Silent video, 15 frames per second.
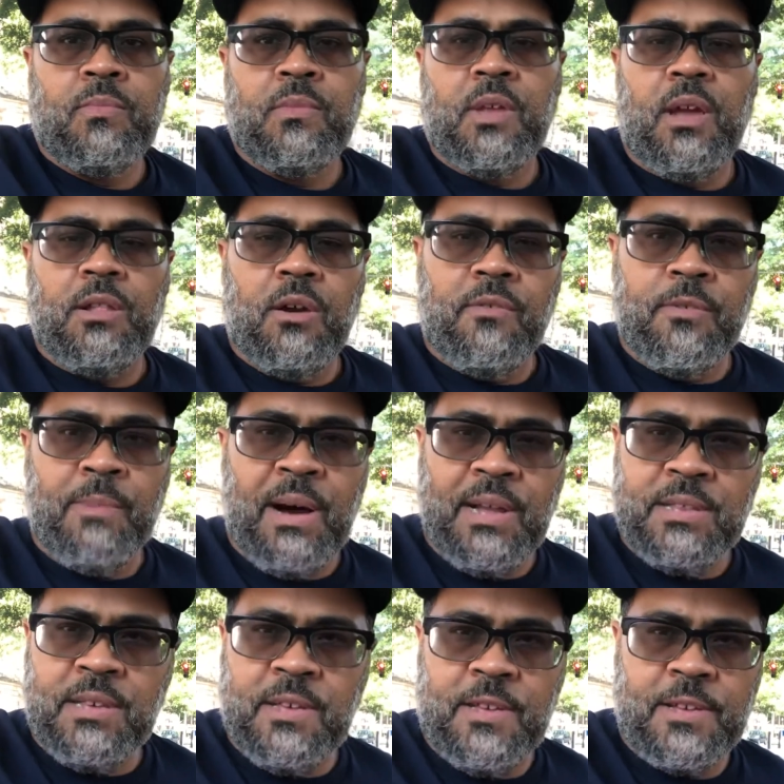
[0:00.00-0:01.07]
Hello
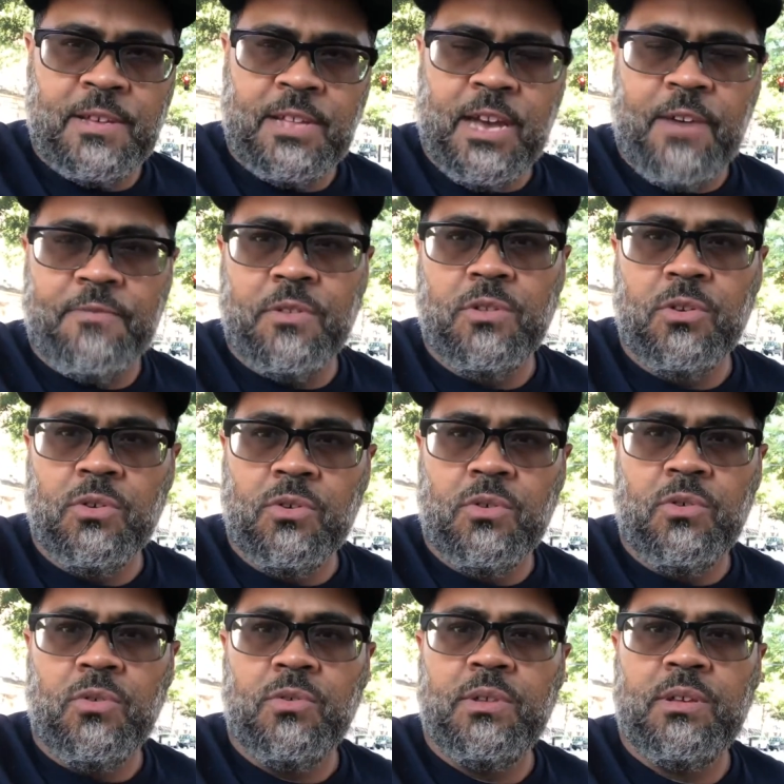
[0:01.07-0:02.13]
everybody, good
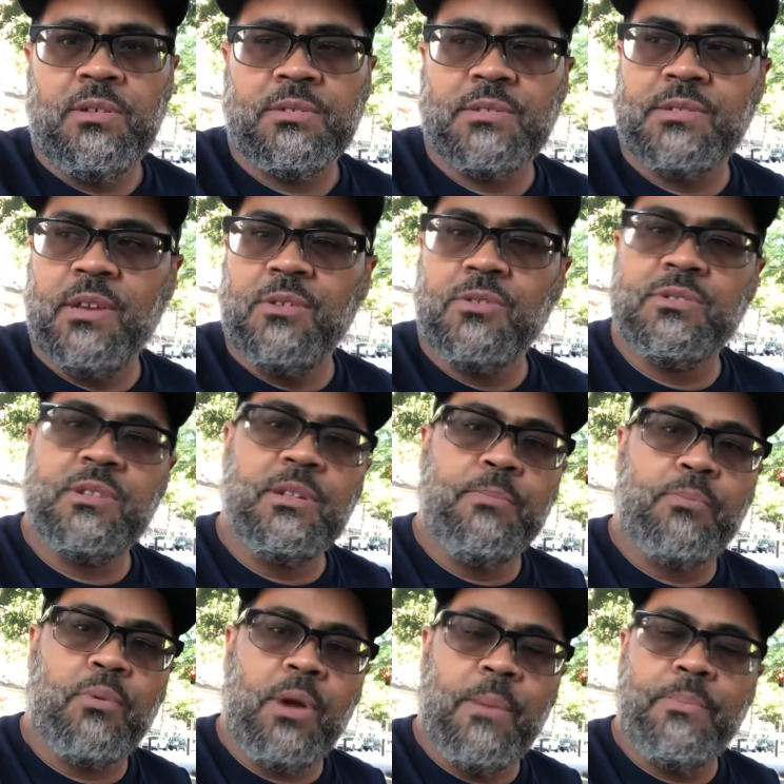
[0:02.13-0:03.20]
afternoon. This is Inner City
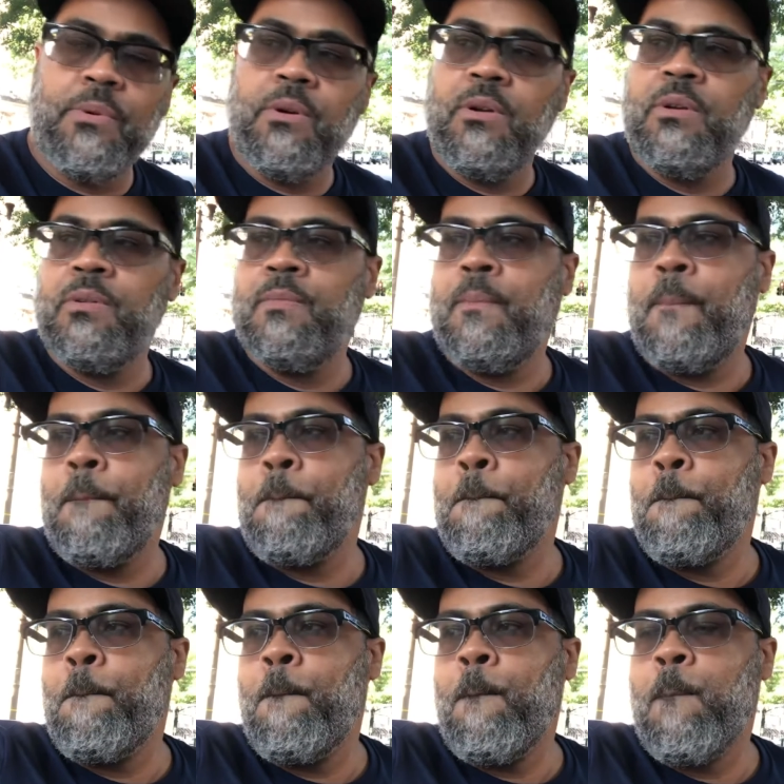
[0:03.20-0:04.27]
Prepper
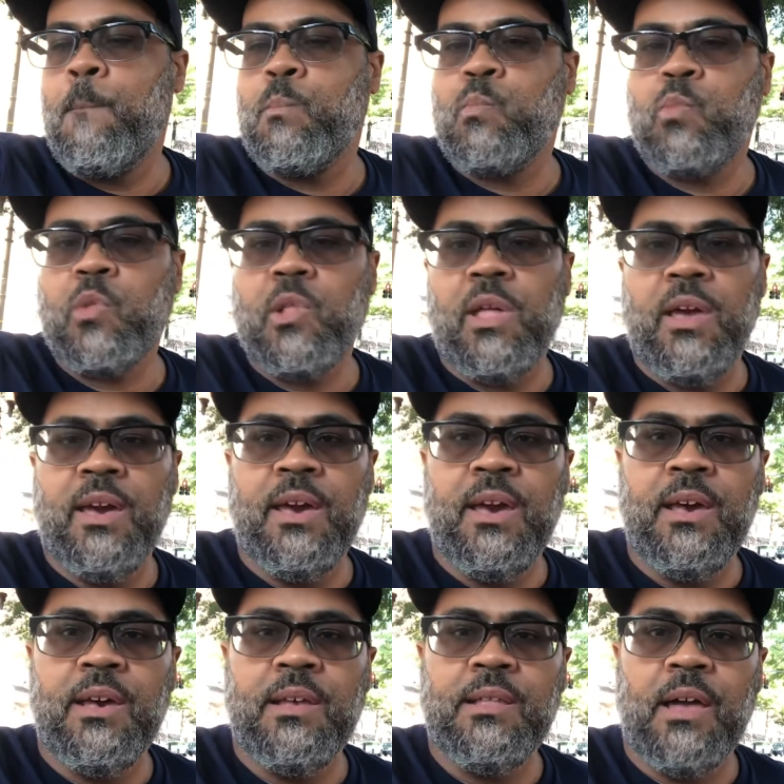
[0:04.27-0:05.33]

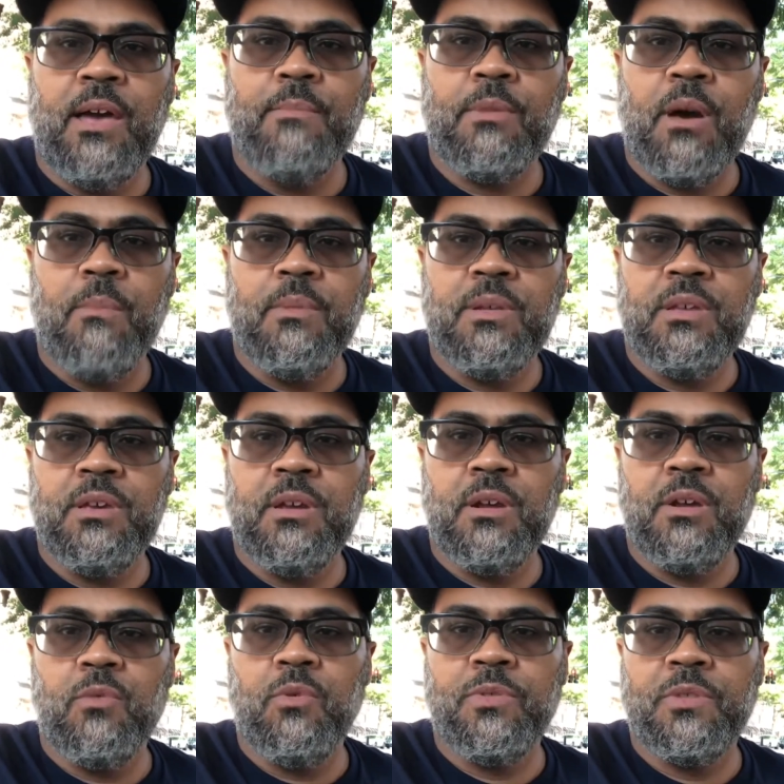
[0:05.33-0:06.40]
and I'm coming
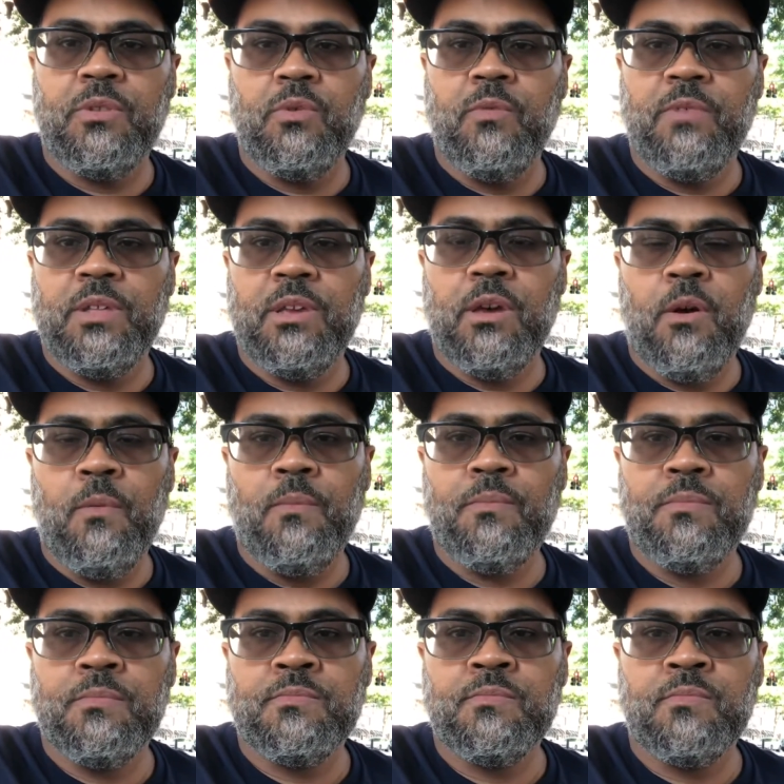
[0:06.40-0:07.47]
here with a new video.
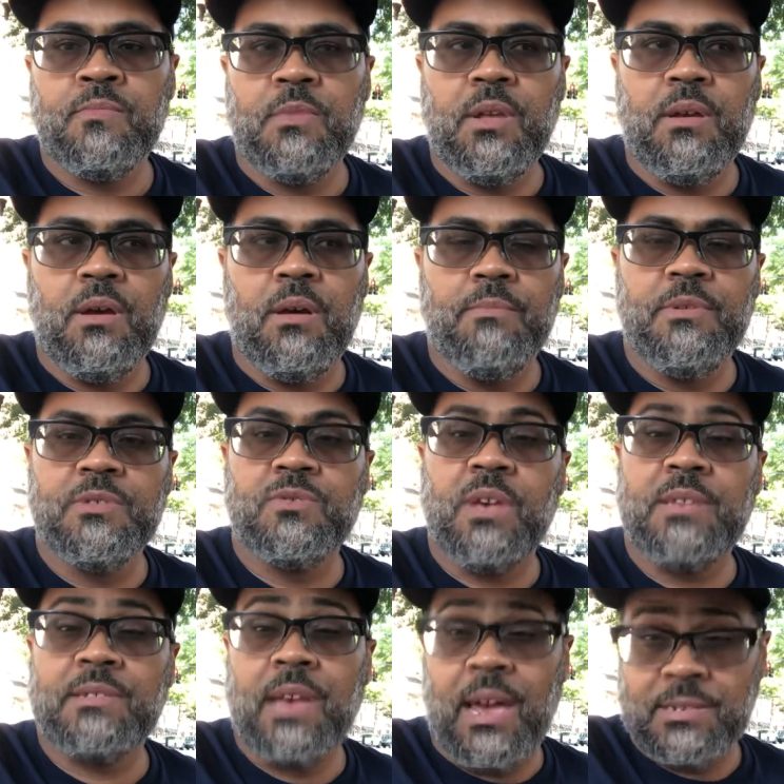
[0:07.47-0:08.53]
This
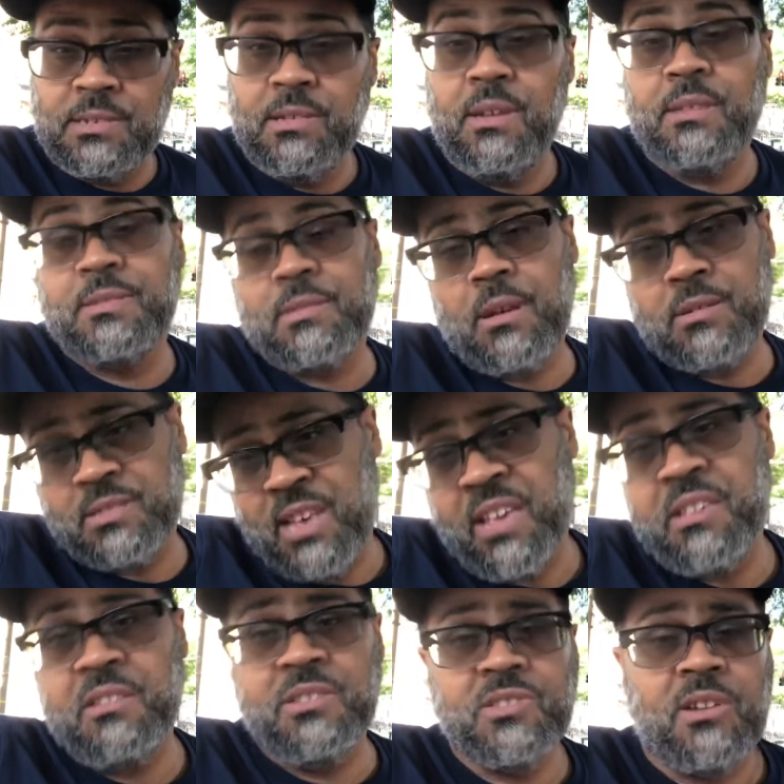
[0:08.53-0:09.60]
is actually this
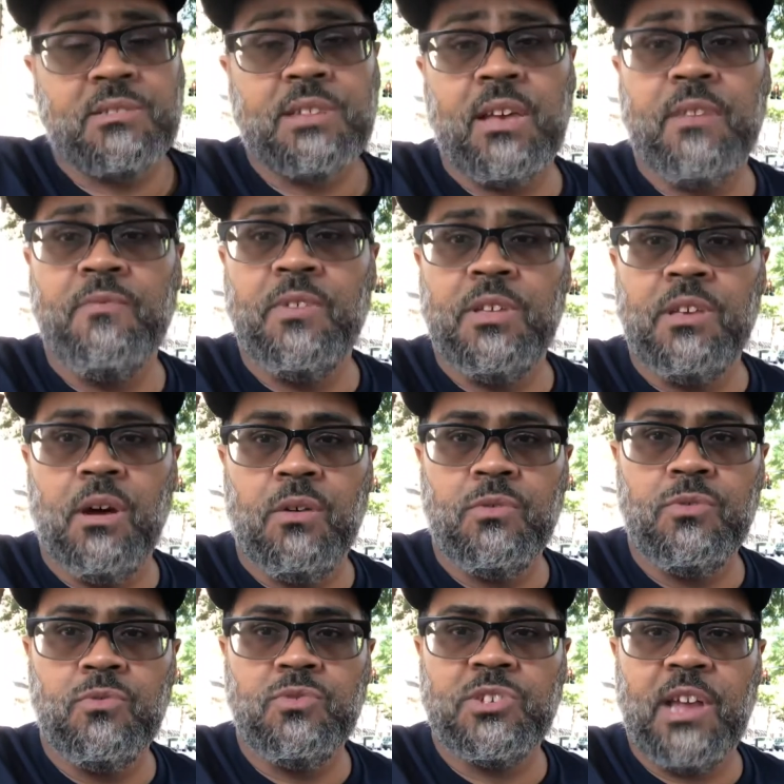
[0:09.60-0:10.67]
is our second video,
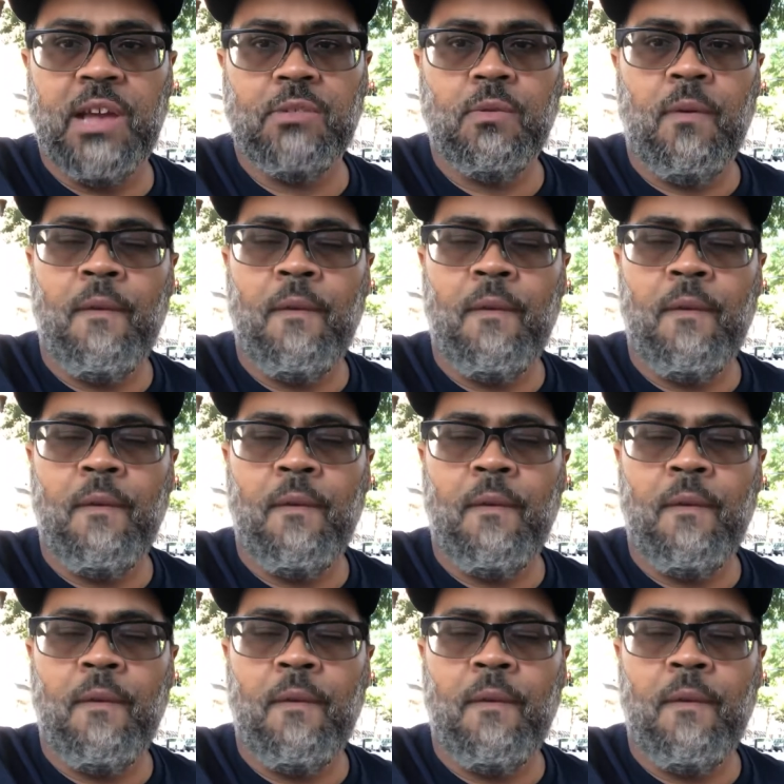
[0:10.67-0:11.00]
new channel,